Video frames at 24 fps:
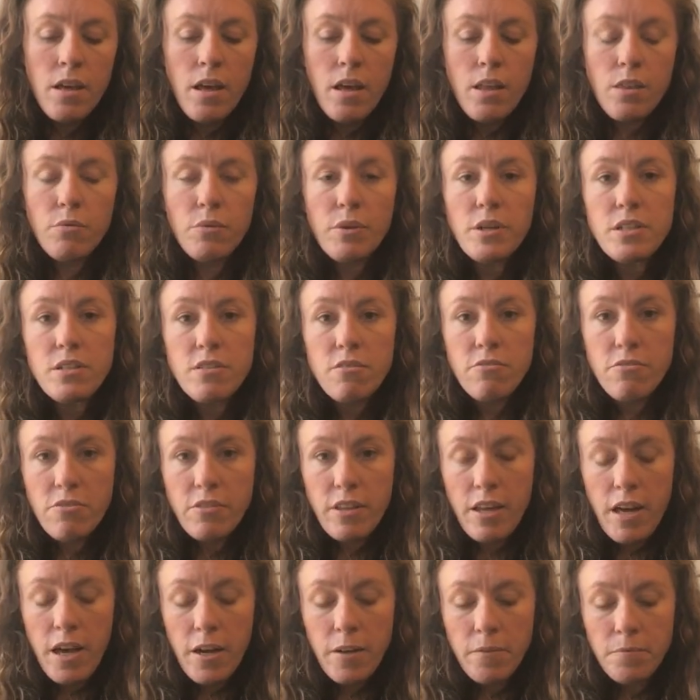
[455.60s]
And the reason for
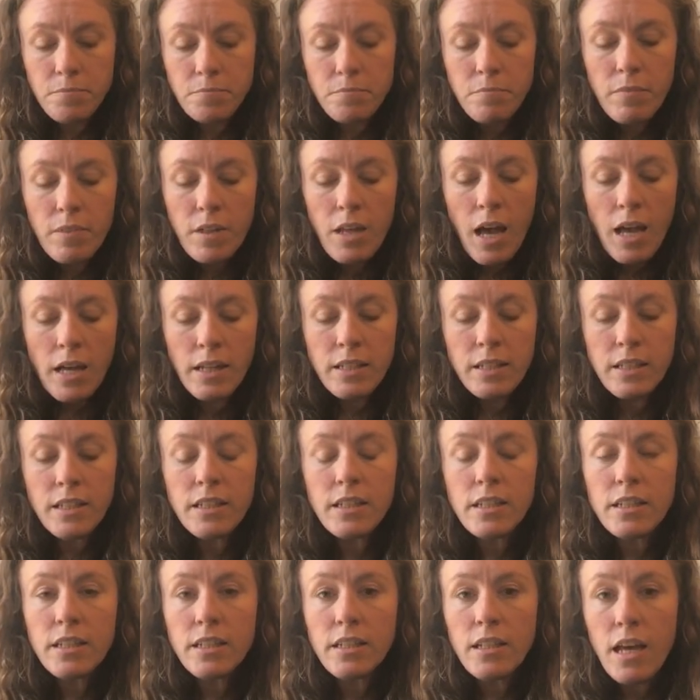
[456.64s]
that, I
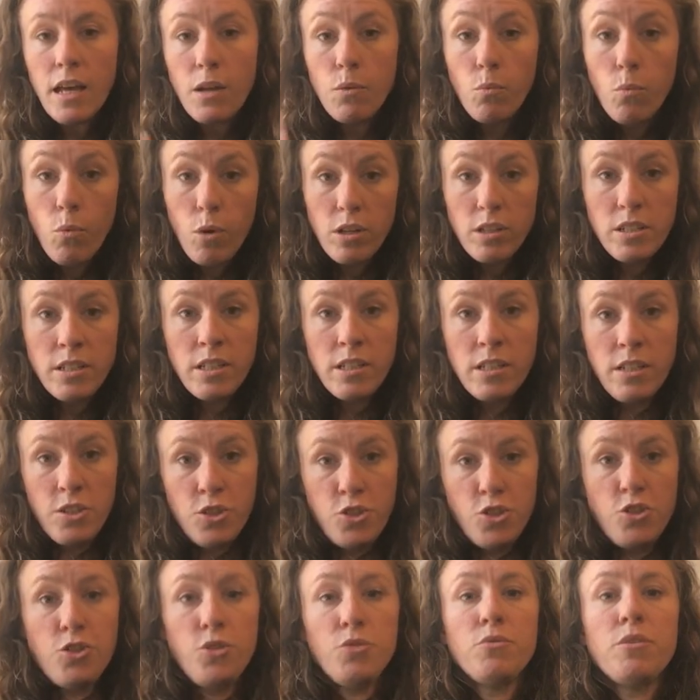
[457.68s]
needed and wanted a
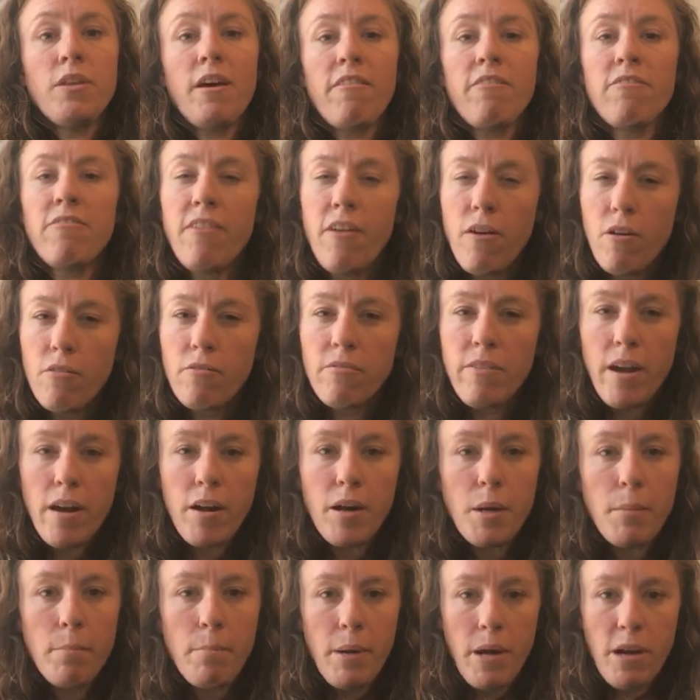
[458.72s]
shoe that felt
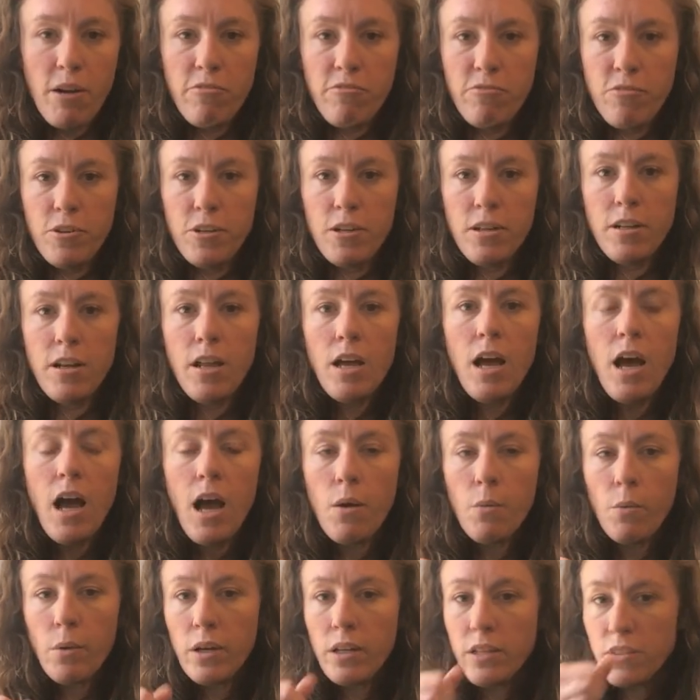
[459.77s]
very barefoot.
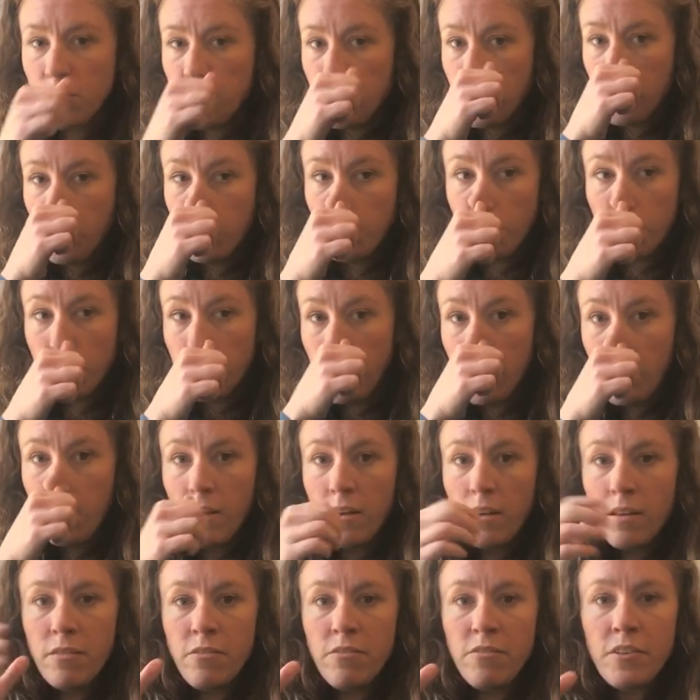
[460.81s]
I wanted to
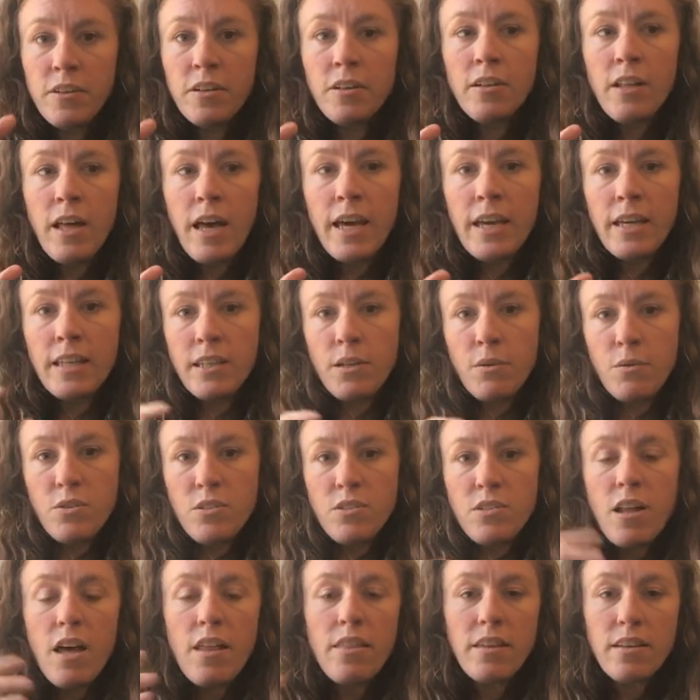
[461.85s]
feel like there was
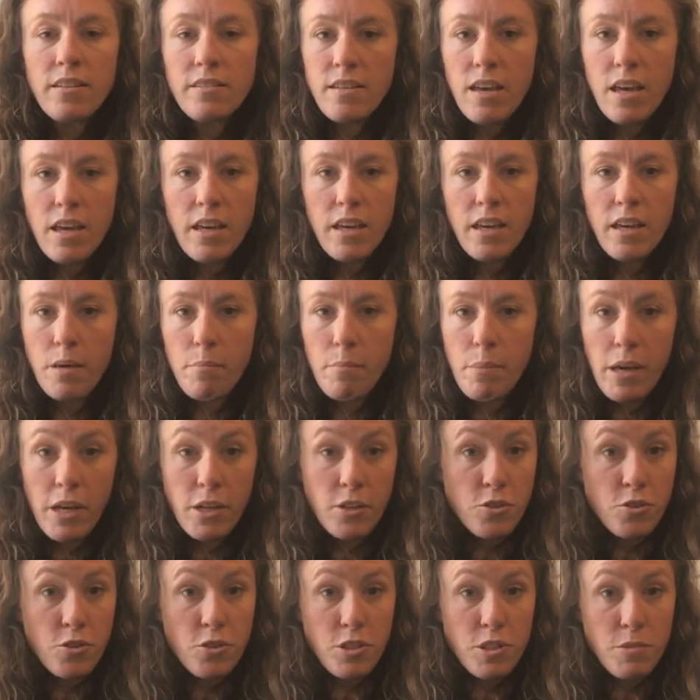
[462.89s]
nothing taking up
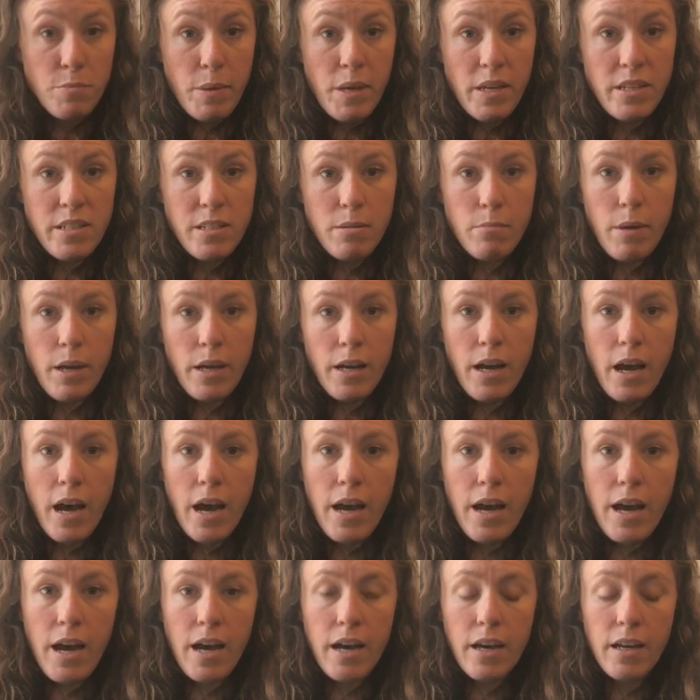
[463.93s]
extra space in my
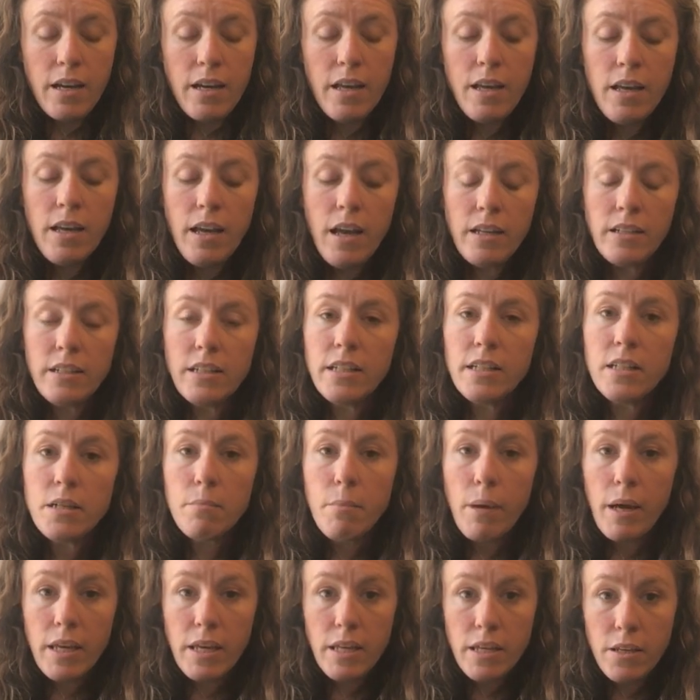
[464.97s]
kayak. I needed
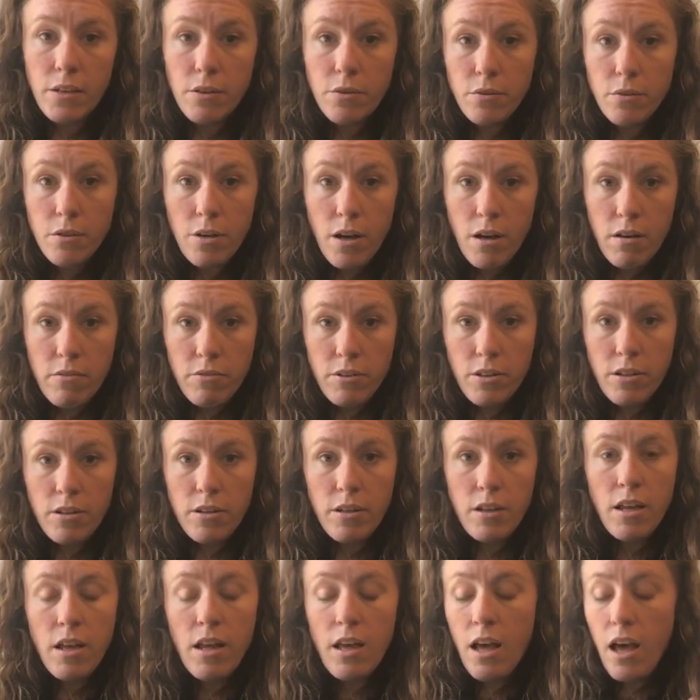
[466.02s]
my heel
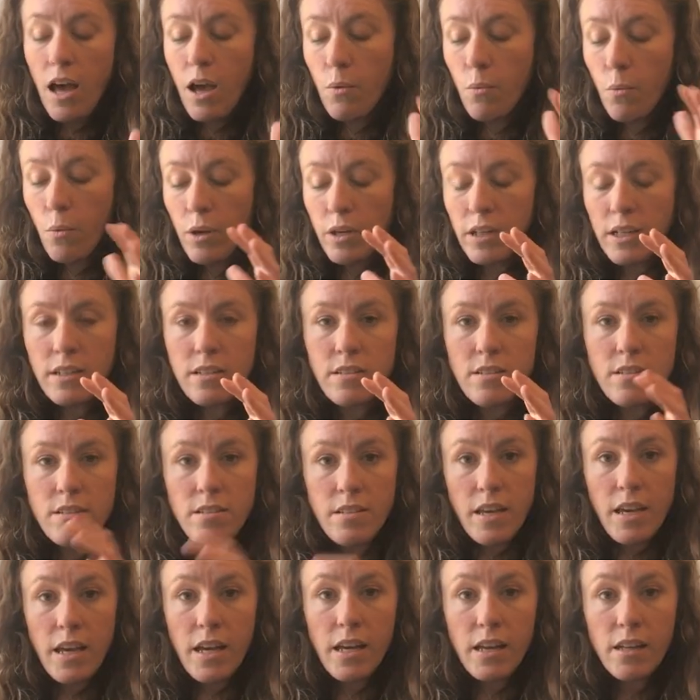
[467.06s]
covered. I wanted
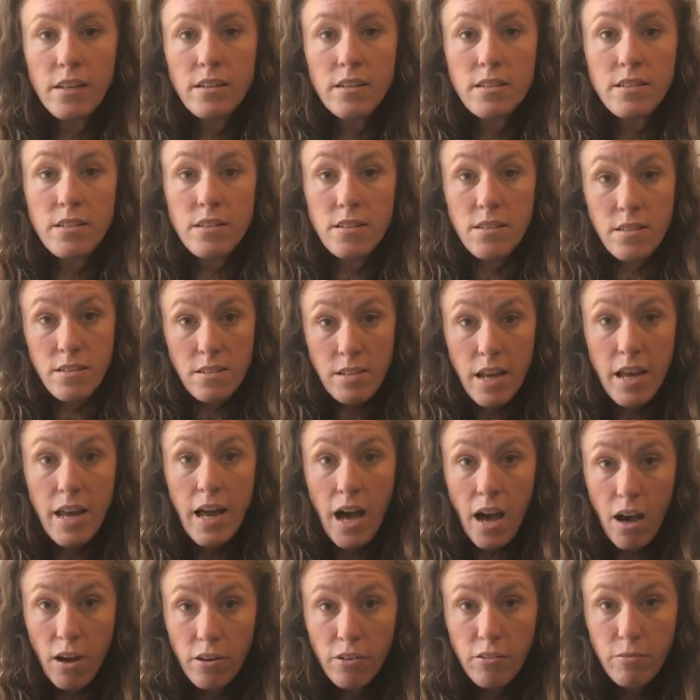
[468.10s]
sand to stay
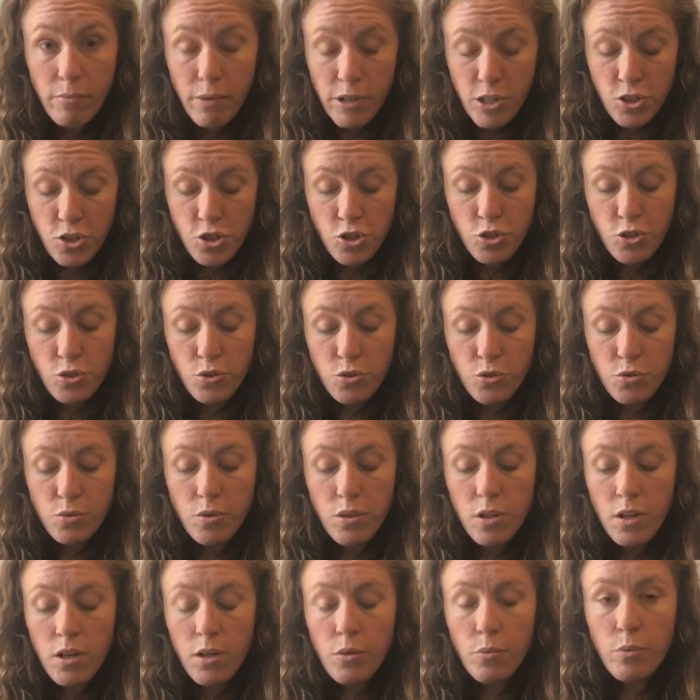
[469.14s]
out of my shoe,
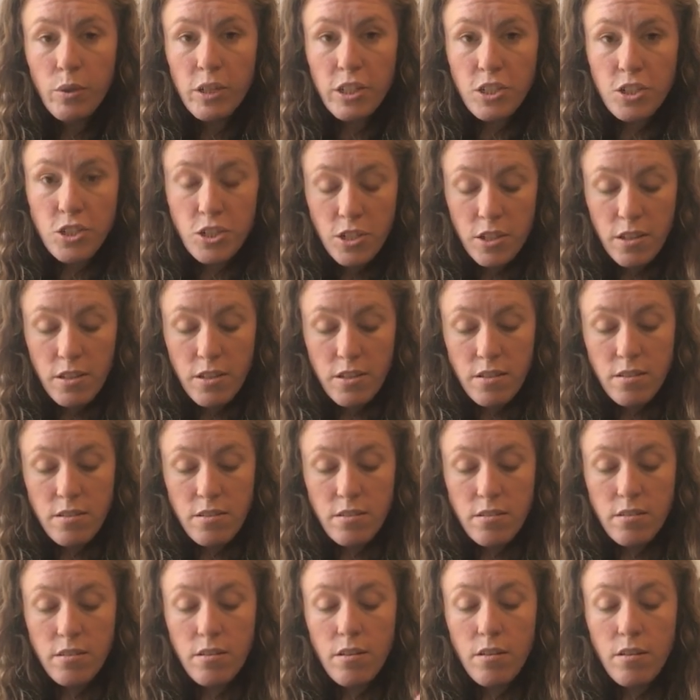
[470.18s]
which
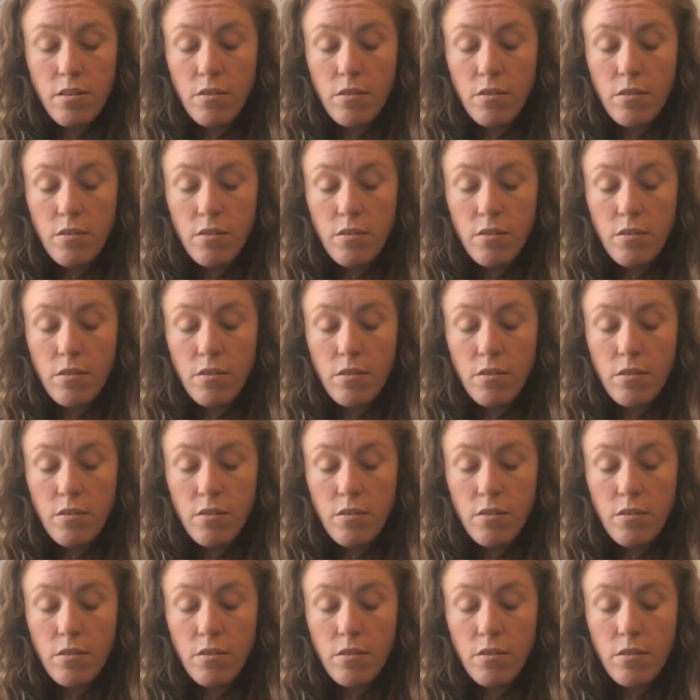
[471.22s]
this